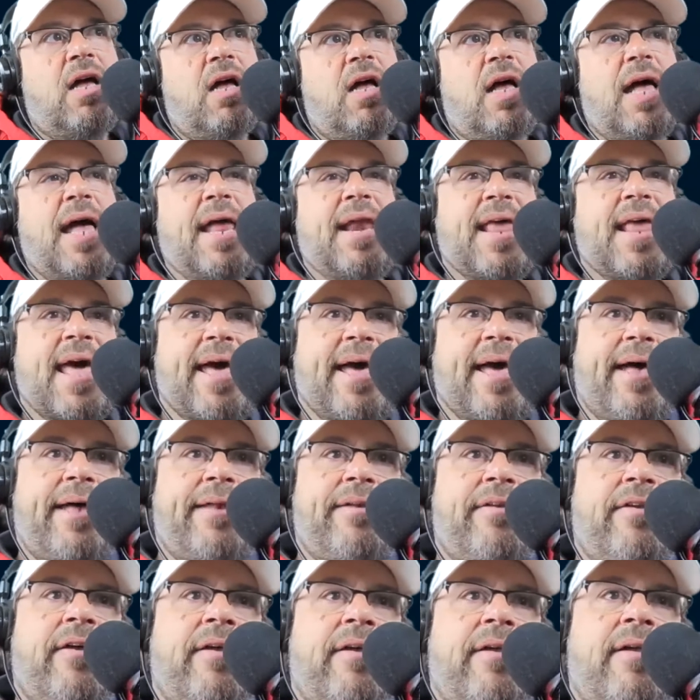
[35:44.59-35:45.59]
an ad,
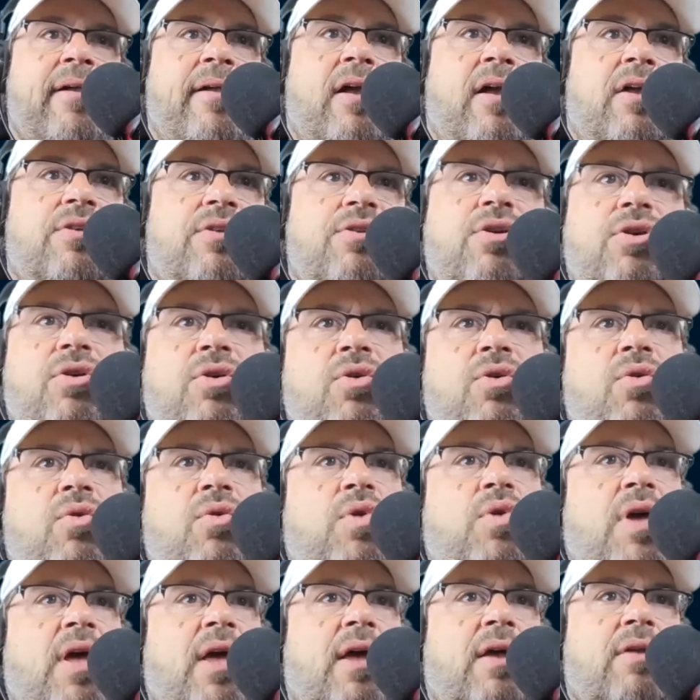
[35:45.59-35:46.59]
you
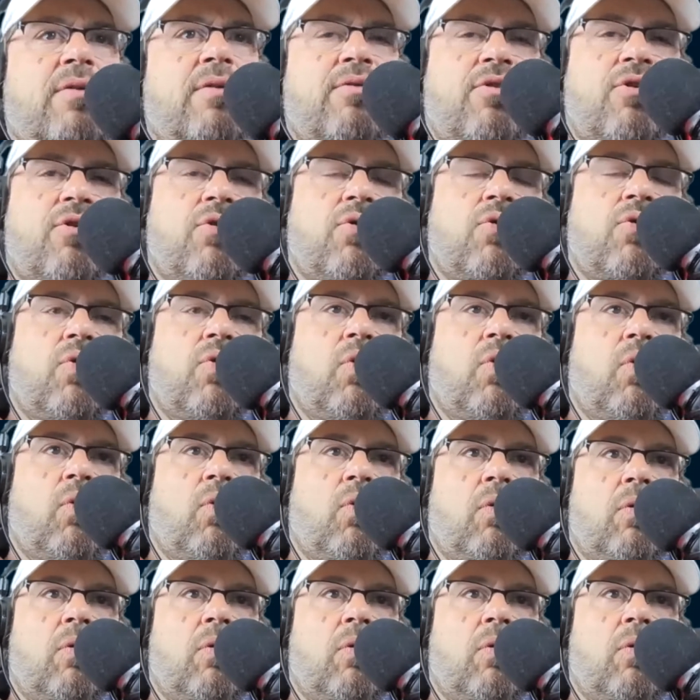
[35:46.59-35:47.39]
can do